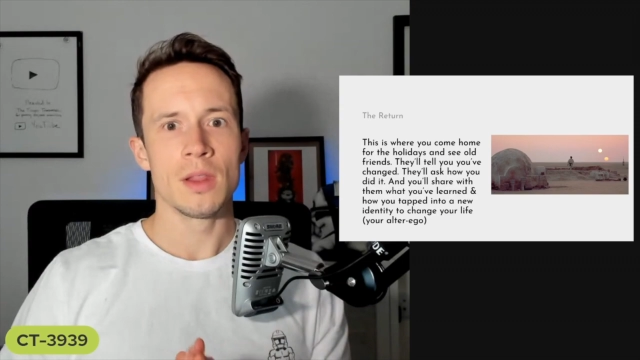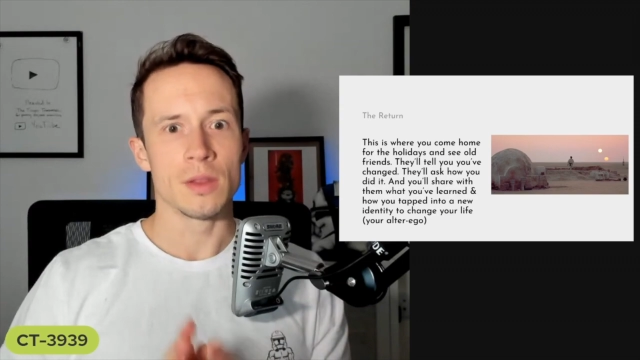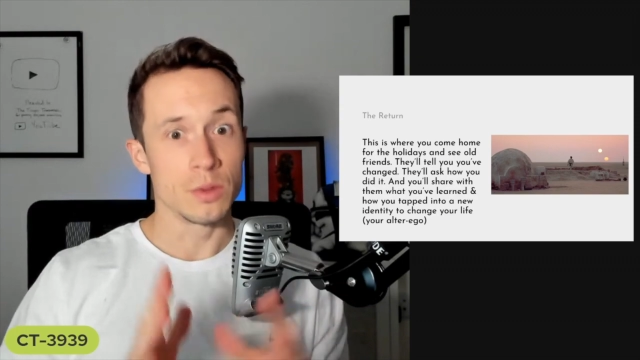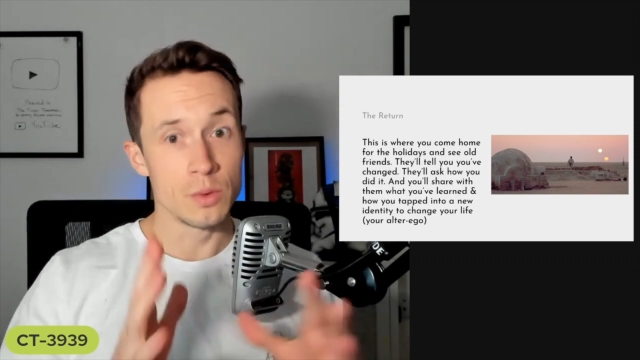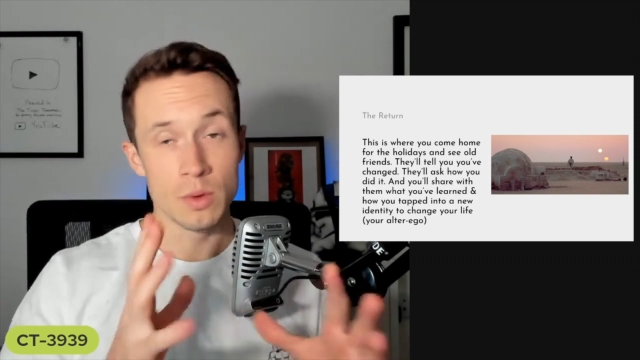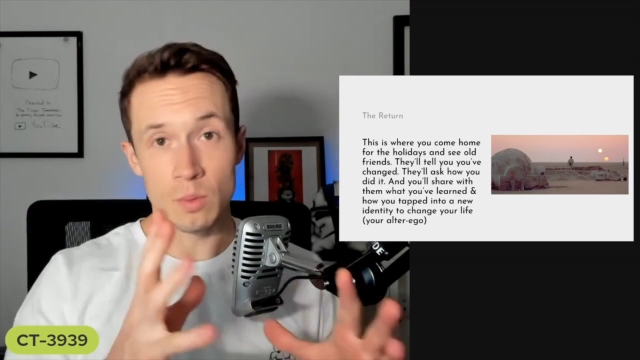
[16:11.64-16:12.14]

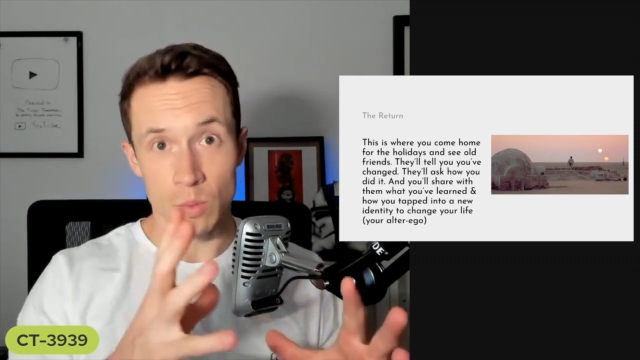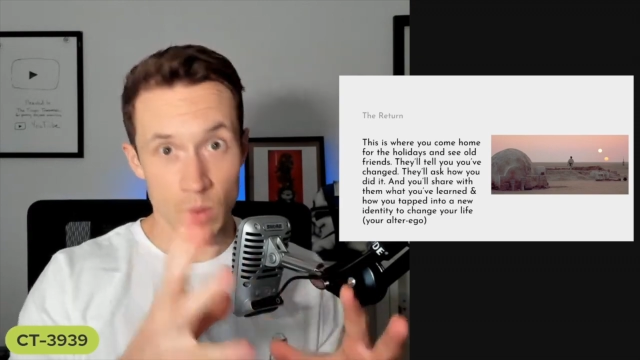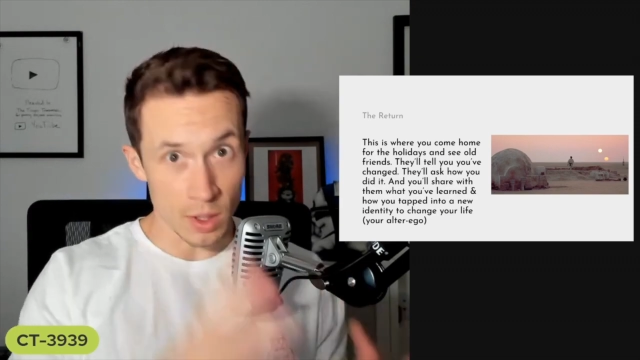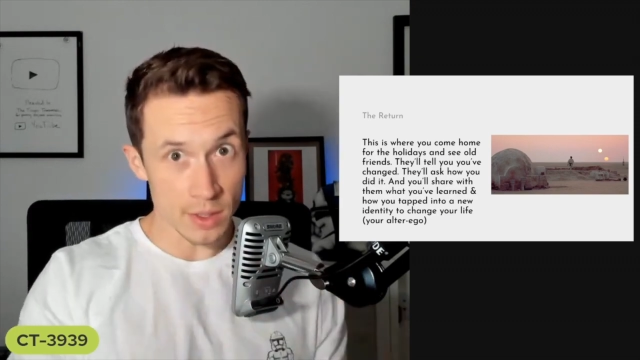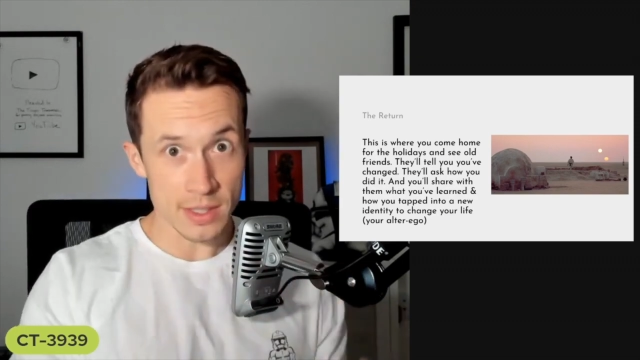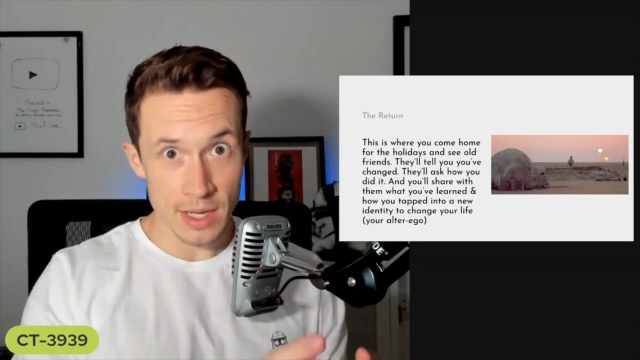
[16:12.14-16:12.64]
Luke
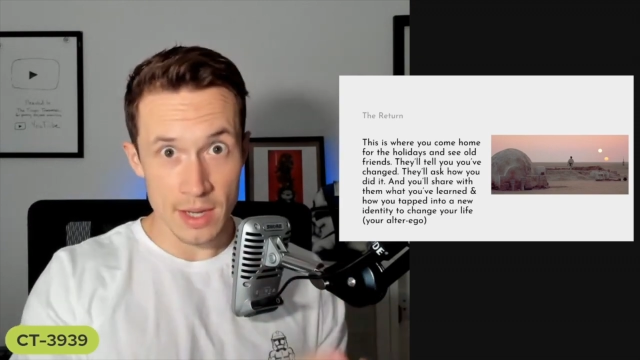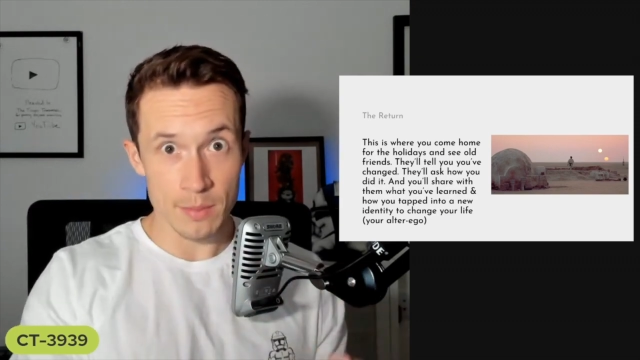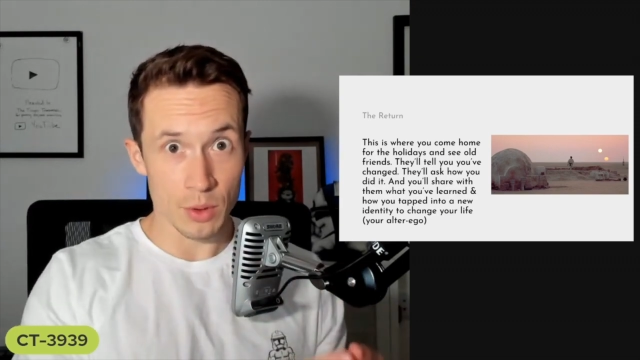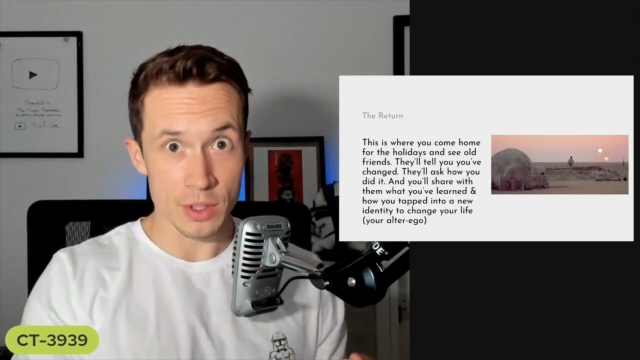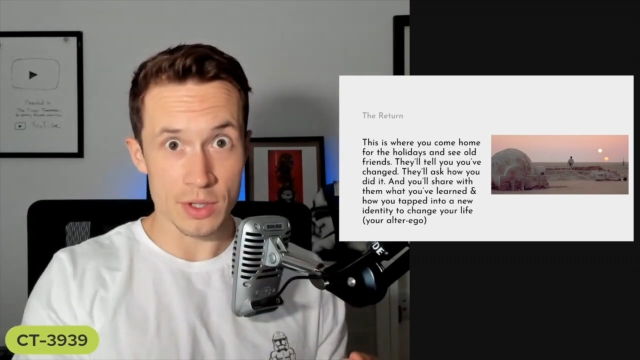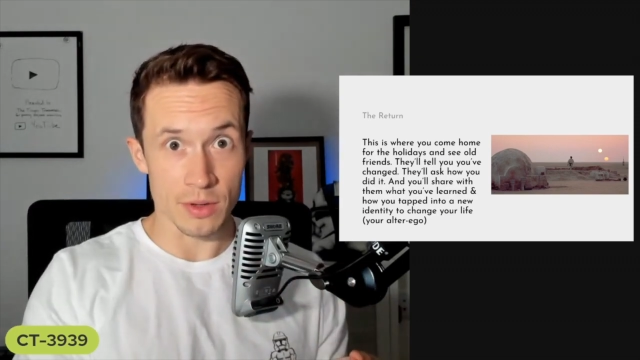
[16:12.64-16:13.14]
was a
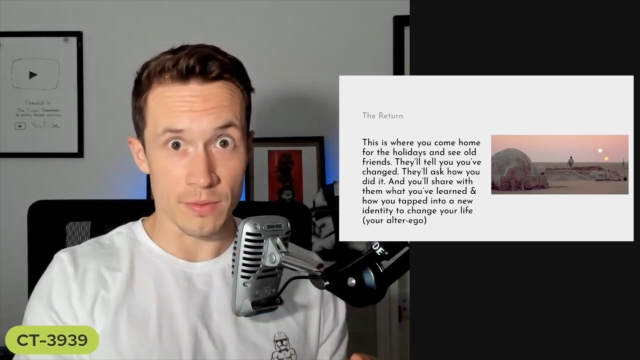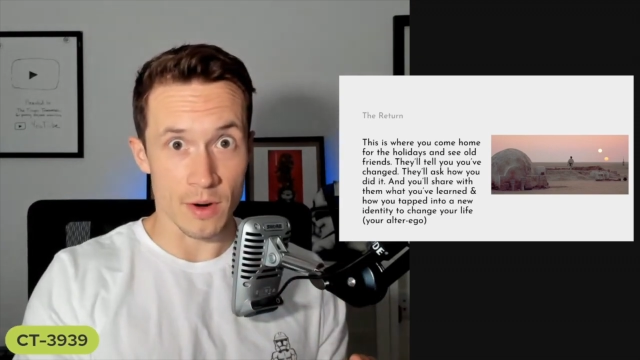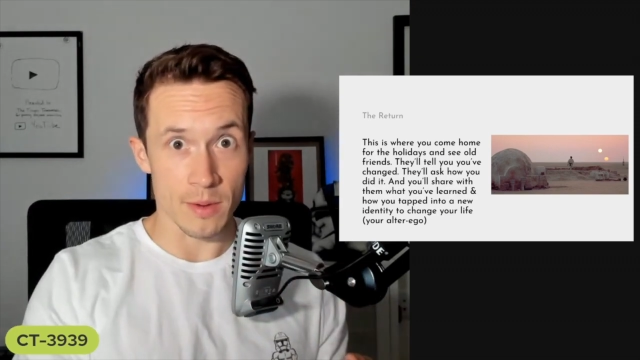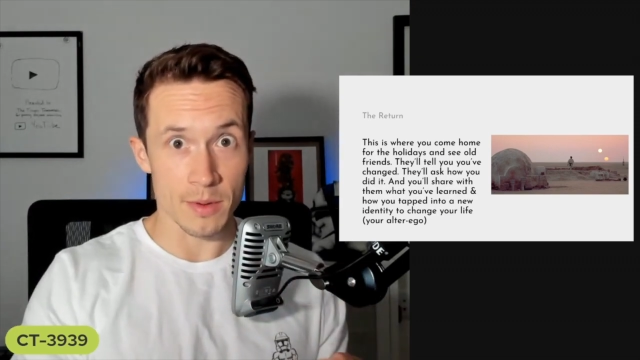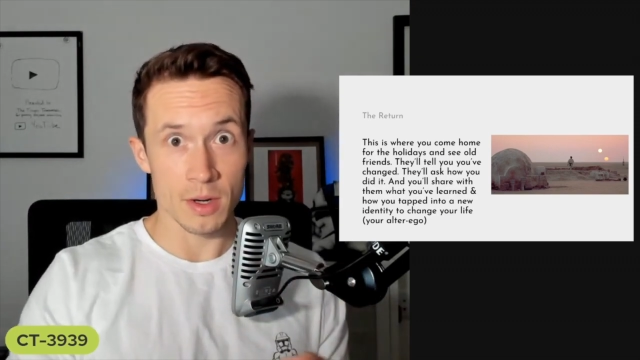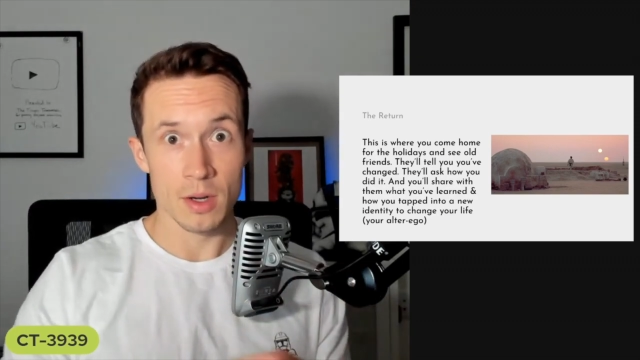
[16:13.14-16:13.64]
moisture
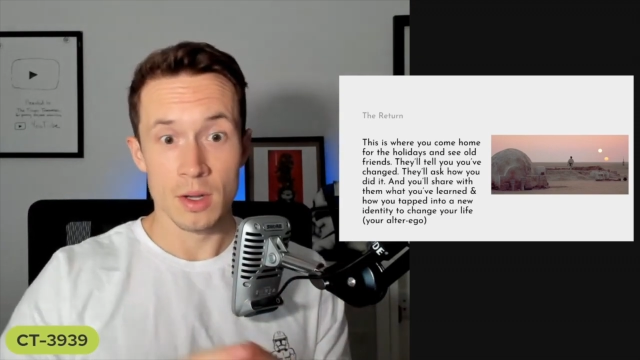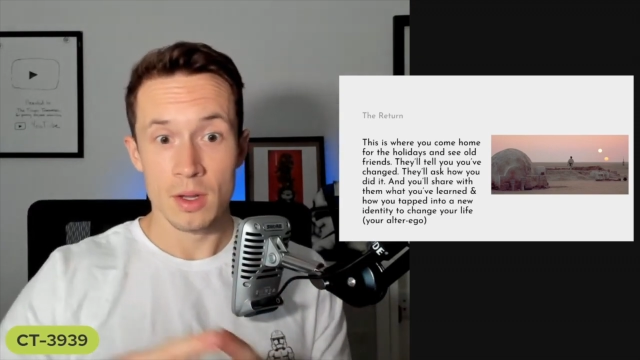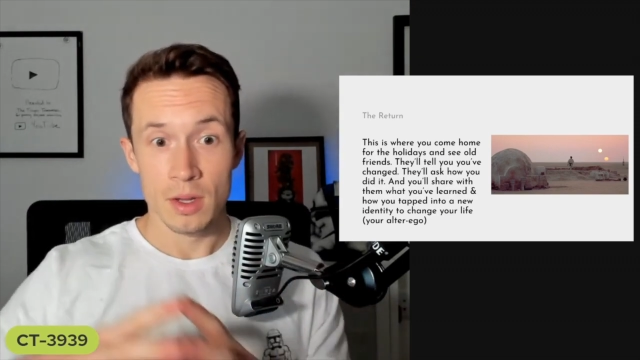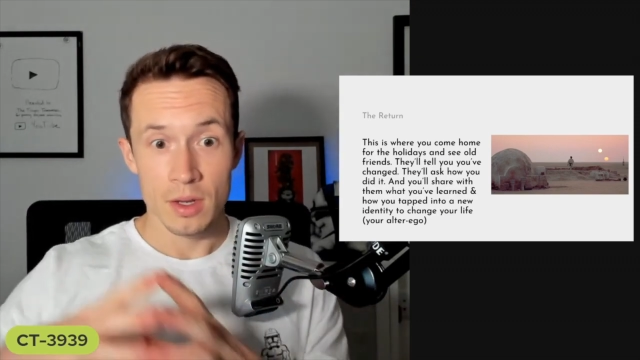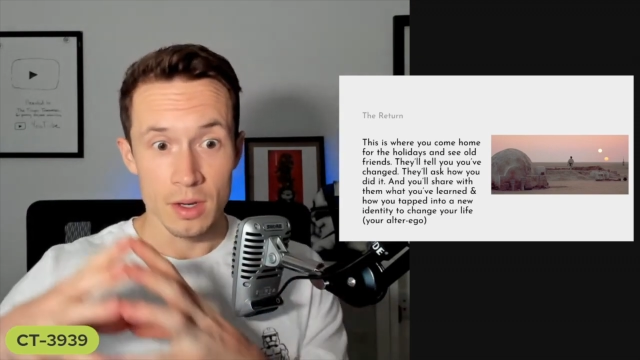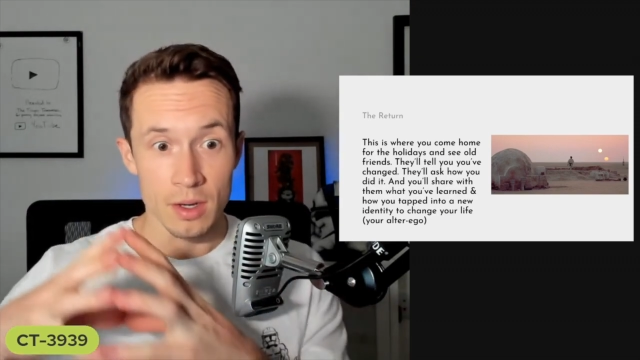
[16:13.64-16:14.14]
farmer.
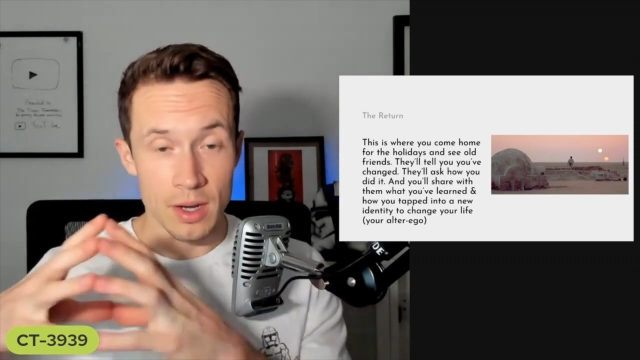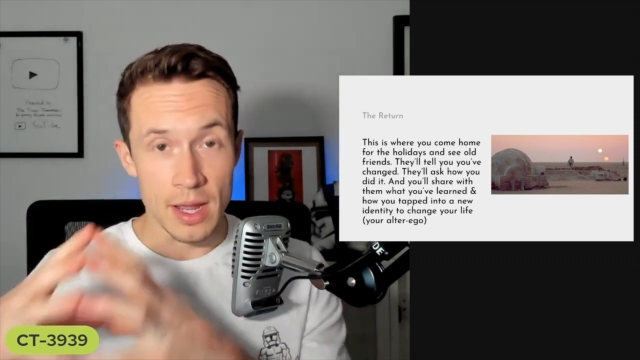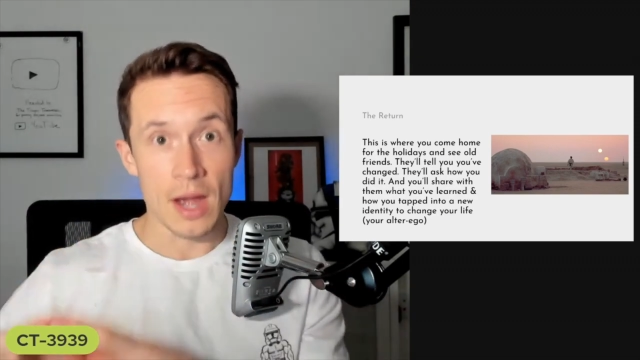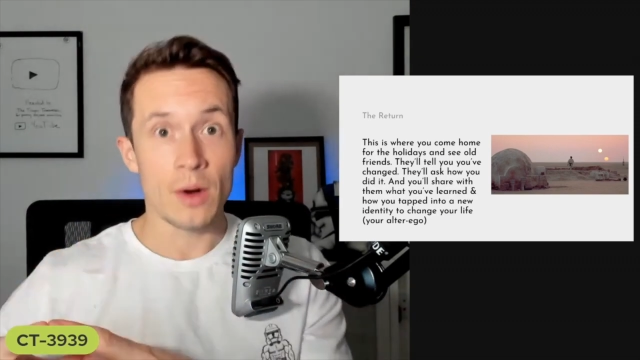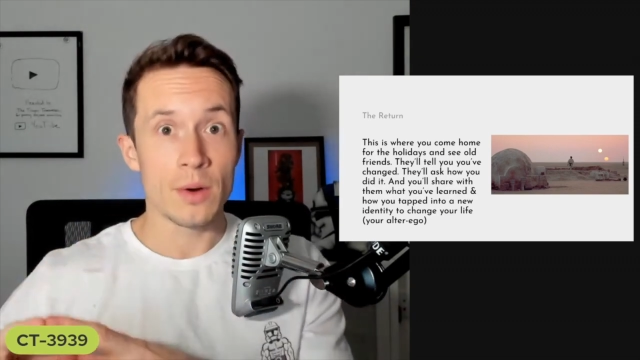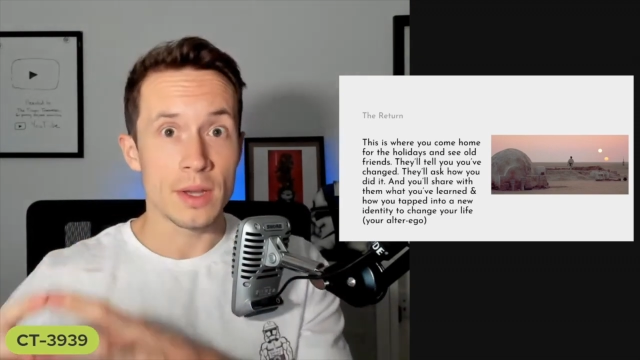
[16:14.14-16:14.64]

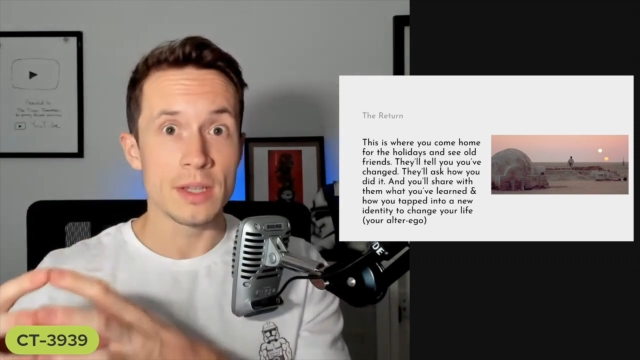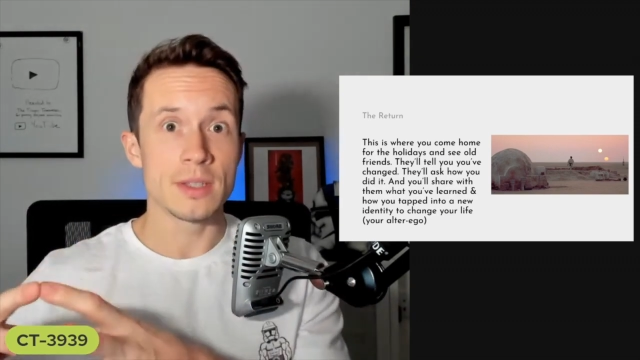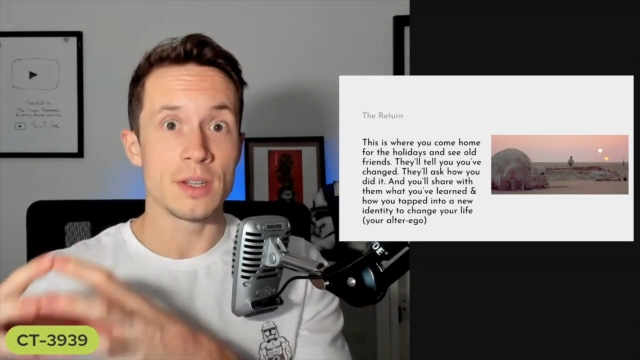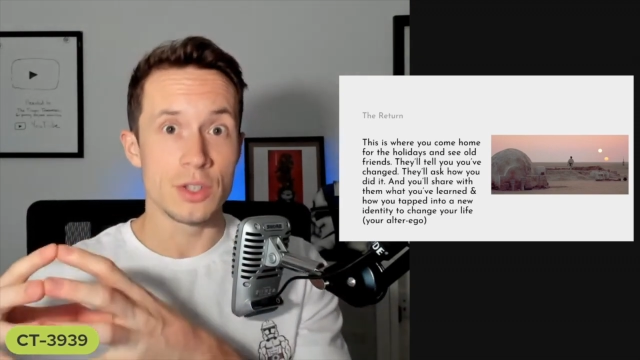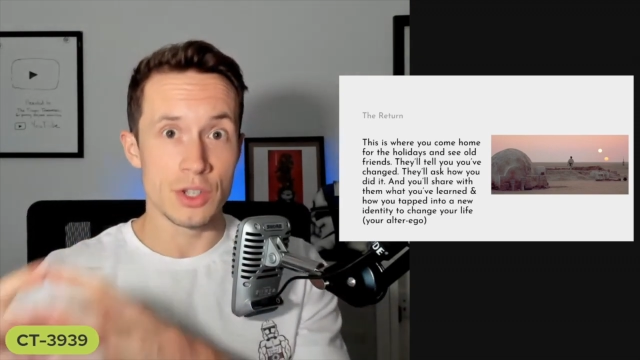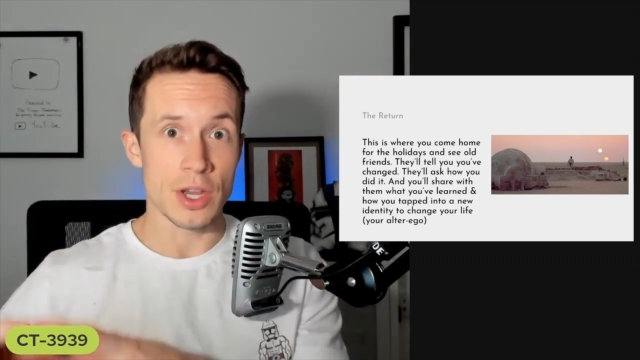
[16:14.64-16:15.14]
Now he's
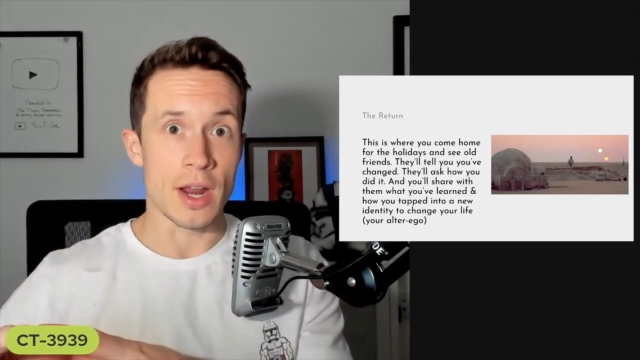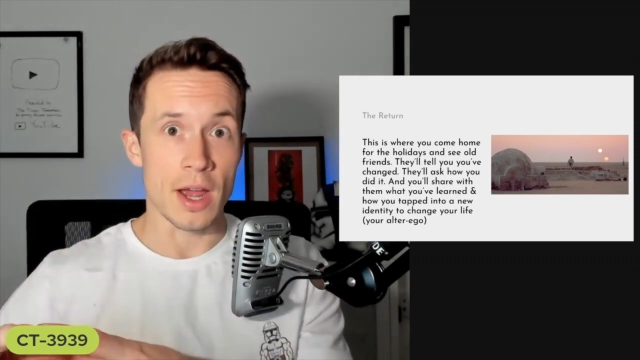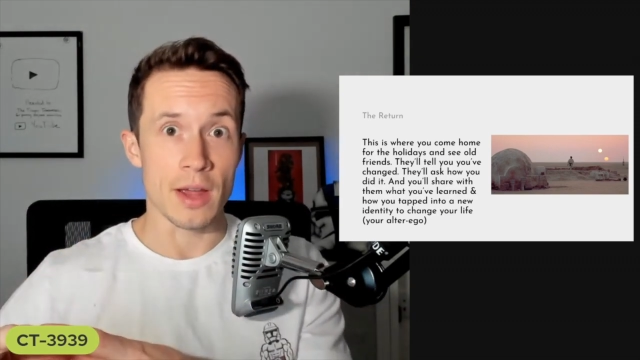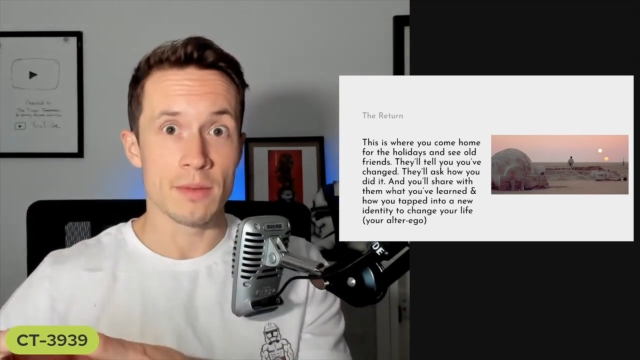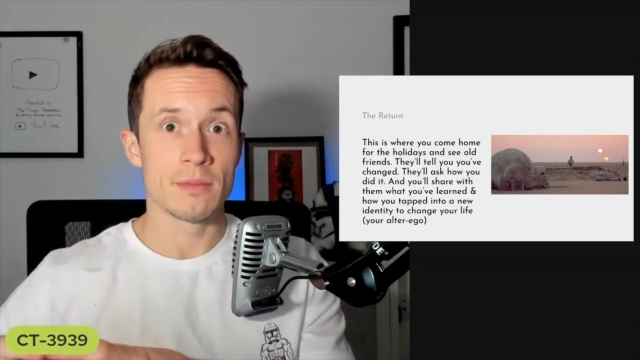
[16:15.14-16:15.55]
a Jedi.